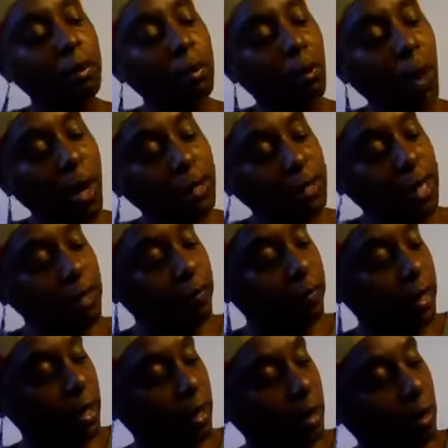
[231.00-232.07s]
watch that
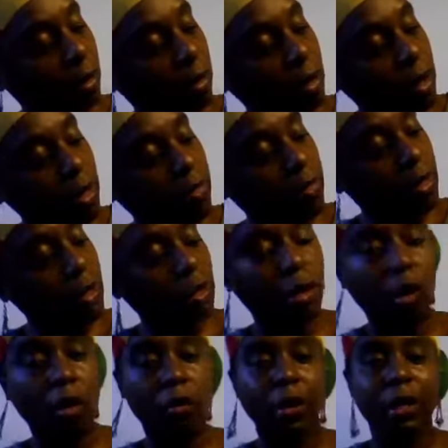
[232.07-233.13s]
video, then you
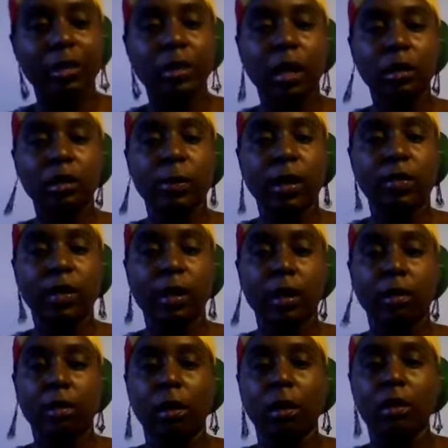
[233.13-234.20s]
know that I talked about the
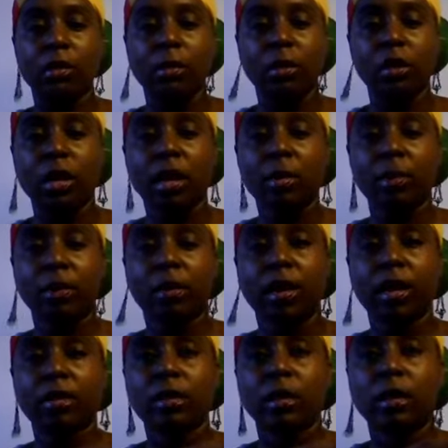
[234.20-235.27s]
ingredients. I'm going to try to put
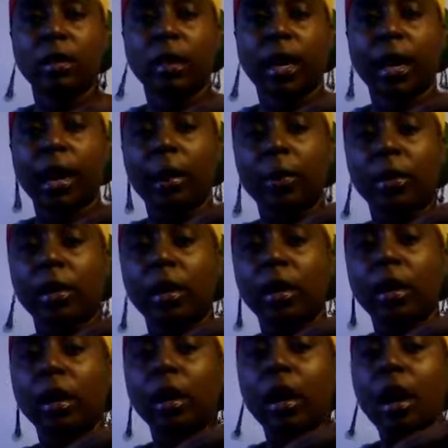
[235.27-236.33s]
that to the camera.
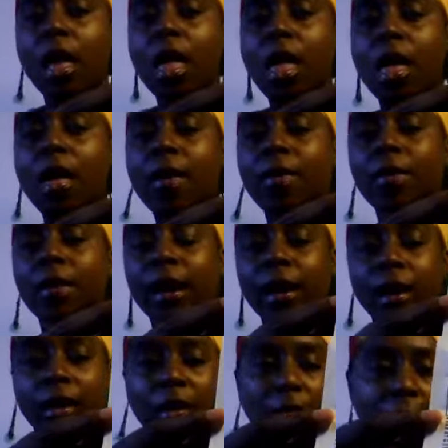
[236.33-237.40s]
There you go,